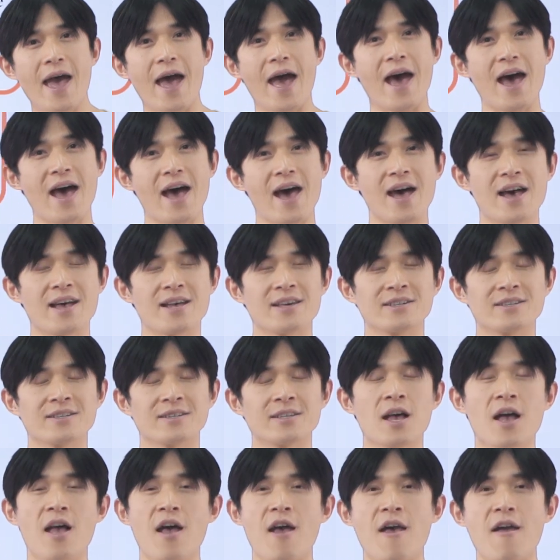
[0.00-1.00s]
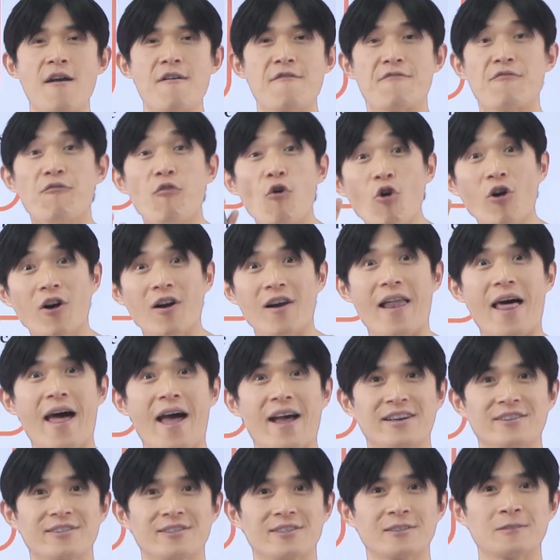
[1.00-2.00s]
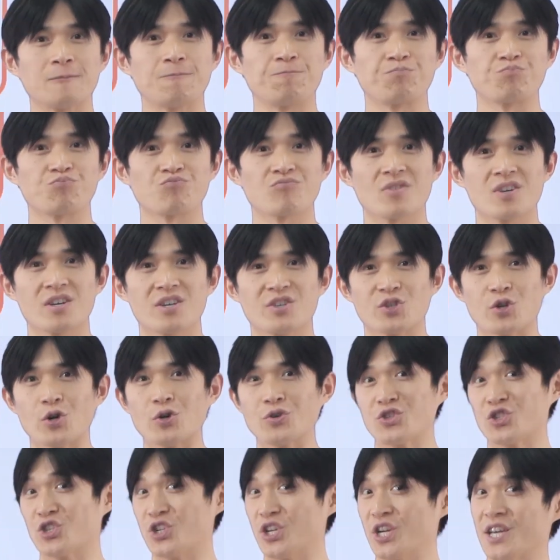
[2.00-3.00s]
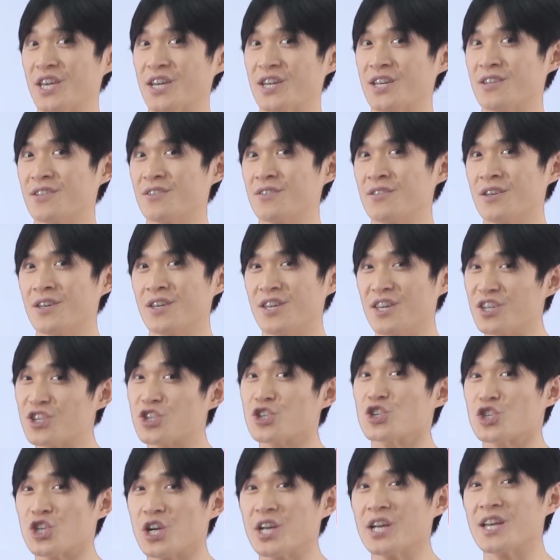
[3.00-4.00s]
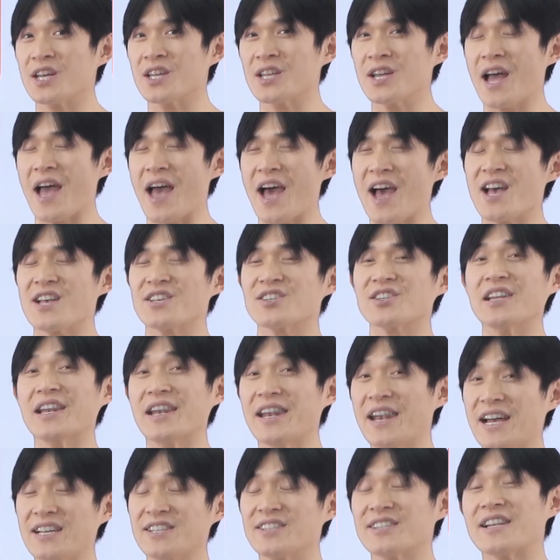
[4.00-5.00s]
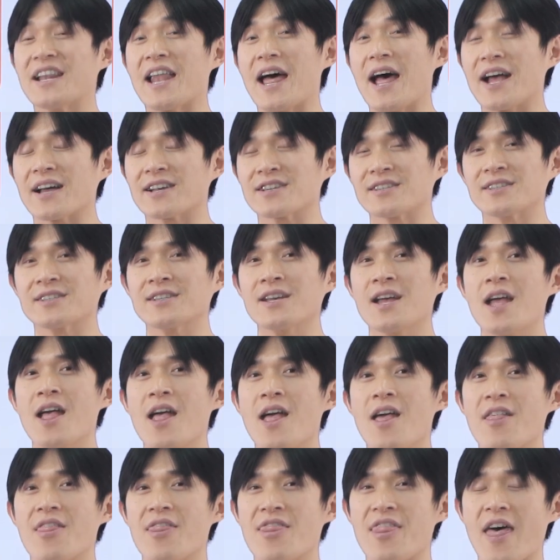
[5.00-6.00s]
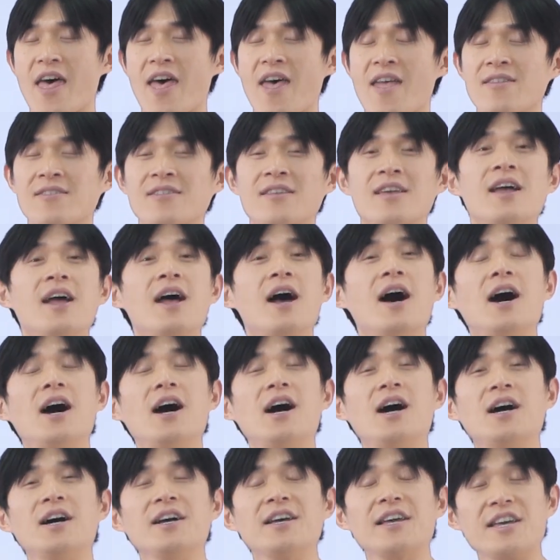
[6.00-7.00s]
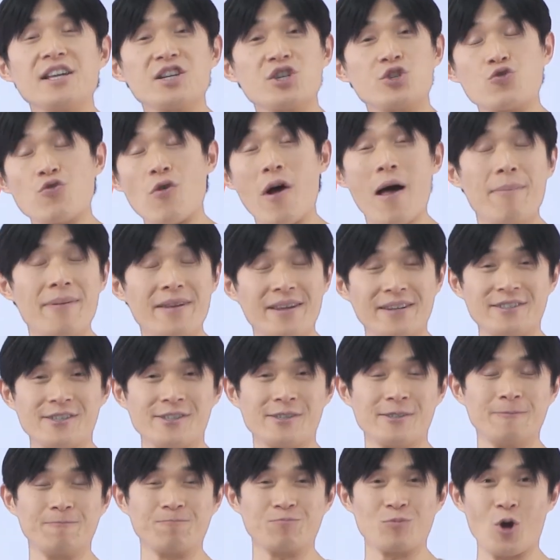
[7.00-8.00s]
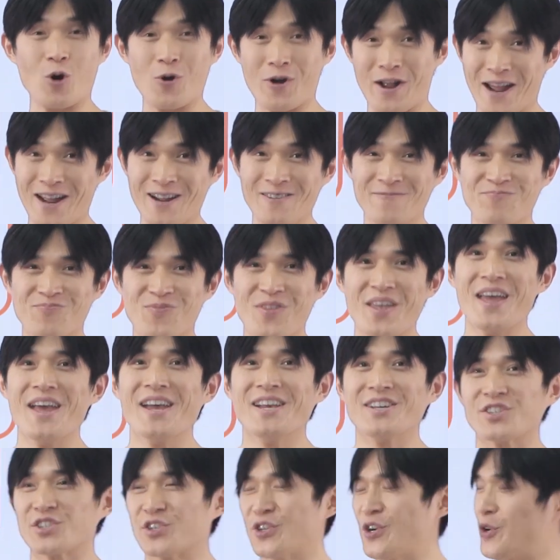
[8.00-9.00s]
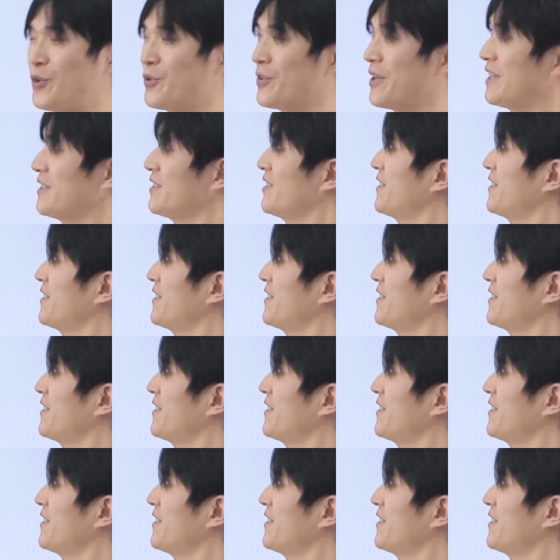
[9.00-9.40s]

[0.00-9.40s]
has 4 legs. So each chicken has less legs than each rabbit. Okay? So let's